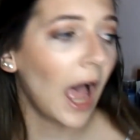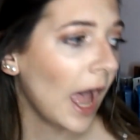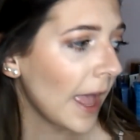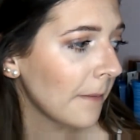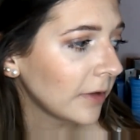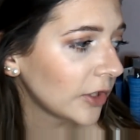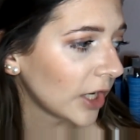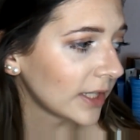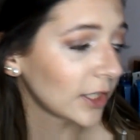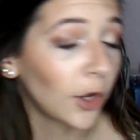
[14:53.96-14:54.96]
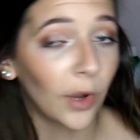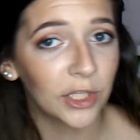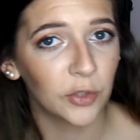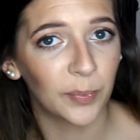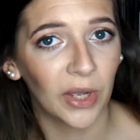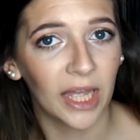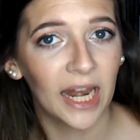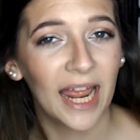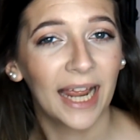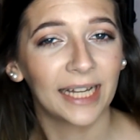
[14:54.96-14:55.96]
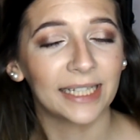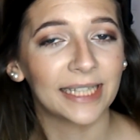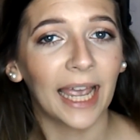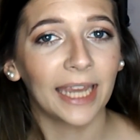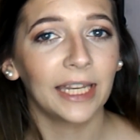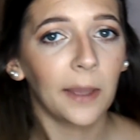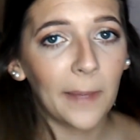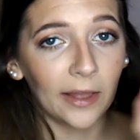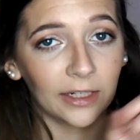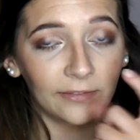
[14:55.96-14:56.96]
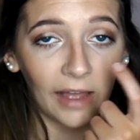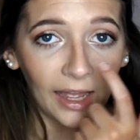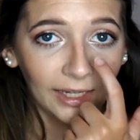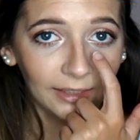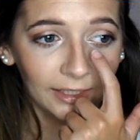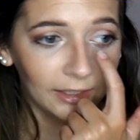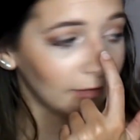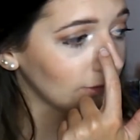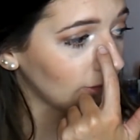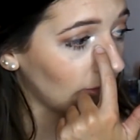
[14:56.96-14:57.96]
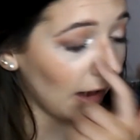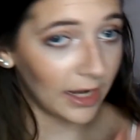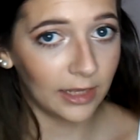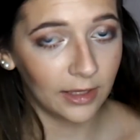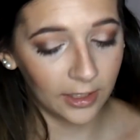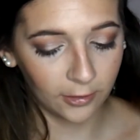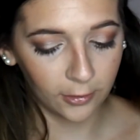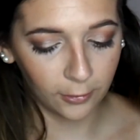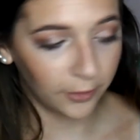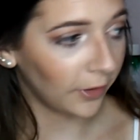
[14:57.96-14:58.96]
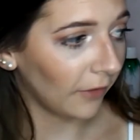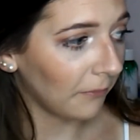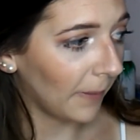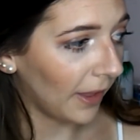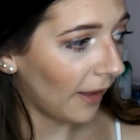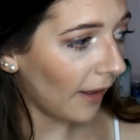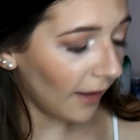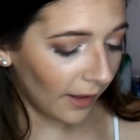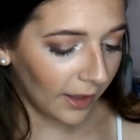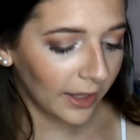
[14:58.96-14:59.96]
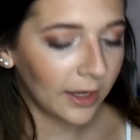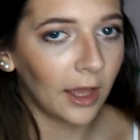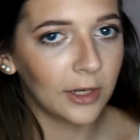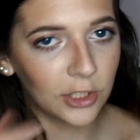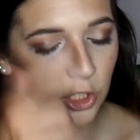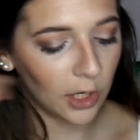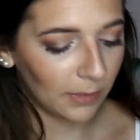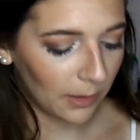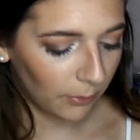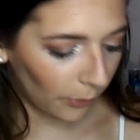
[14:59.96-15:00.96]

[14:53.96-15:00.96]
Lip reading: I'm just going to put a tiny amount of highlighter right in the inner corner of my eye and under my